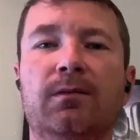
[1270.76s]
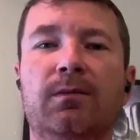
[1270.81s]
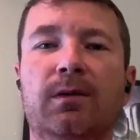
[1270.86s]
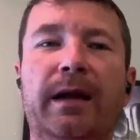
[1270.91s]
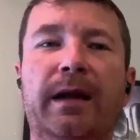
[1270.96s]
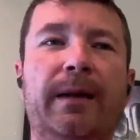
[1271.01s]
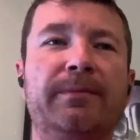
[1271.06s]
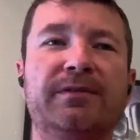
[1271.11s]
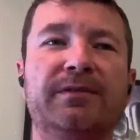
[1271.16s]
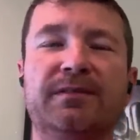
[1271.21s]

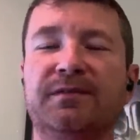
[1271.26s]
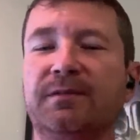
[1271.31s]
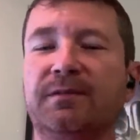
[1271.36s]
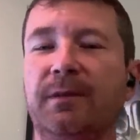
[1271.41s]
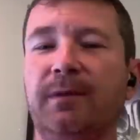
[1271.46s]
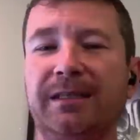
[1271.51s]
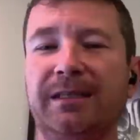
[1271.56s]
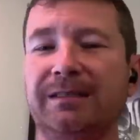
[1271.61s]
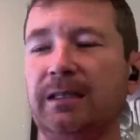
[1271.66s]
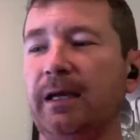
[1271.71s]
what happens if
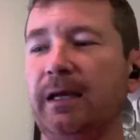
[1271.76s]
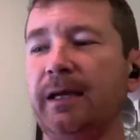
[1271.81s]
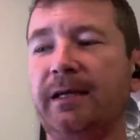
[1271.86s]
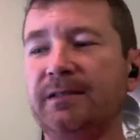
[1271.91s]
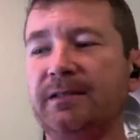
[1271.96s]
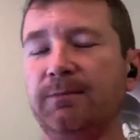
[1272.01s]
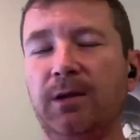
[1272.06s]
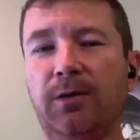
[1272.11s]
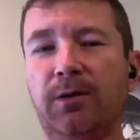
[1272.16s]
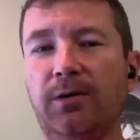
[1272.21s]
somebody's leg
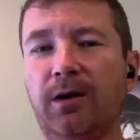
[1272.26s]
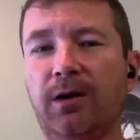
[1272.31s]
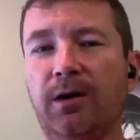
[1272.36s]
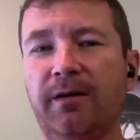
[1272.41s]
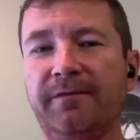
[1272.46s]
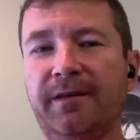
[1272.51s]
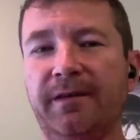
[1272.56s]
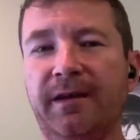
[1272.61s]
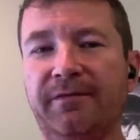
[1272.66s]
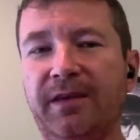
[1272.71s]
gets blown
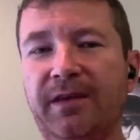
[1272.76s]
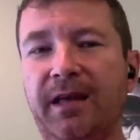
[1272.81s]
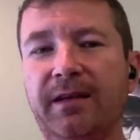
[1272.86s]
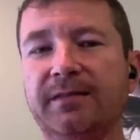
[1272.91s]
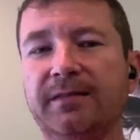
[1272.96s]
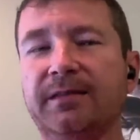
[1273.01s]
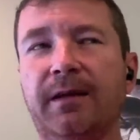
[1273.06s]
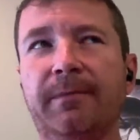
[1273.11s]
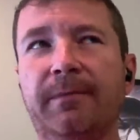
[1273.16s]
off in Afghanistan?